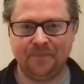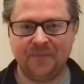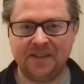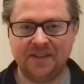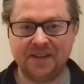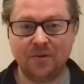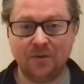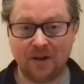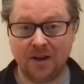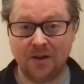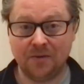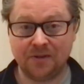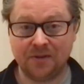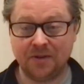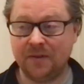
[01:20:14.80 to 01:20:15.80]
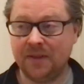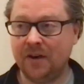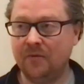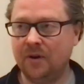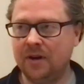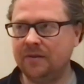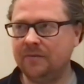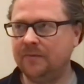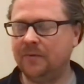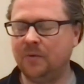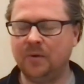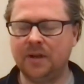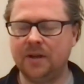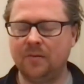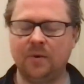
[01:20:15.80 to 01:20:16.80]
That's how close. You know, they're only
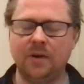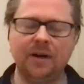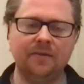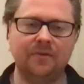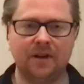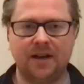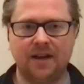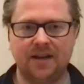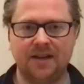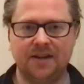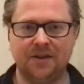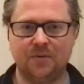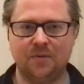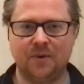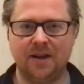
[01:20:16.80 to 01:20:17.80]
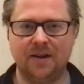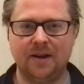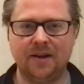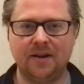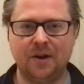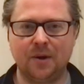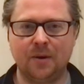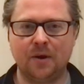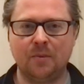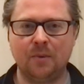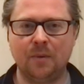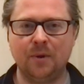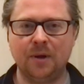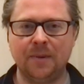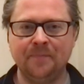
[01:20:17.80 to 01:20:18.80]
40 whatever light years away. I, I can't
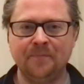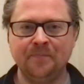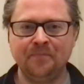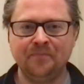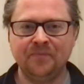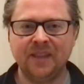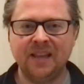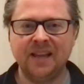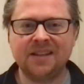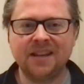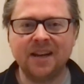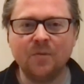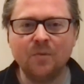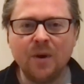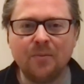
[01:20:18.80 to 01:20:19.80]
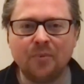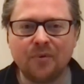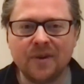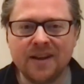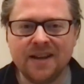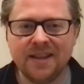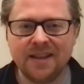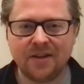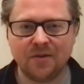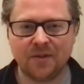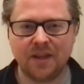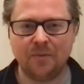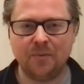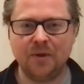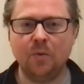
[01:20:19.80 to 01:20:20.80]
remember. But it's like we're breathing on
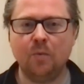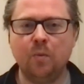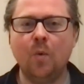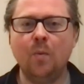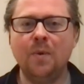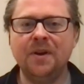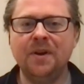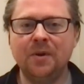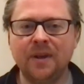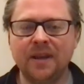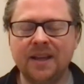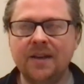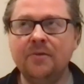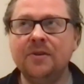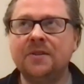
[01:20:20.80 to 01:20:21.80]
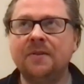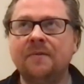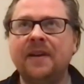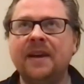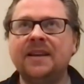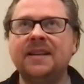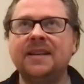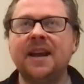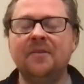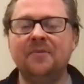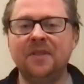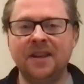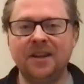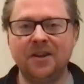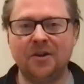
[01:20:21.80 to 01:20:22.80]
them. You know, what we're doing here is affecting
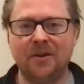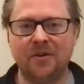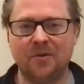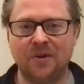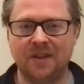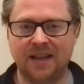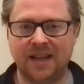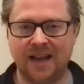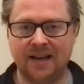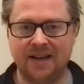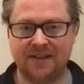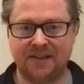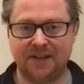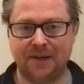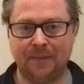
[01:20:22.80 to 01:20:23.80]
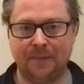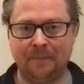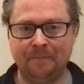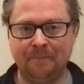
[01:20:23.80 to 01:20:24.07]
everything going on in the galaxy.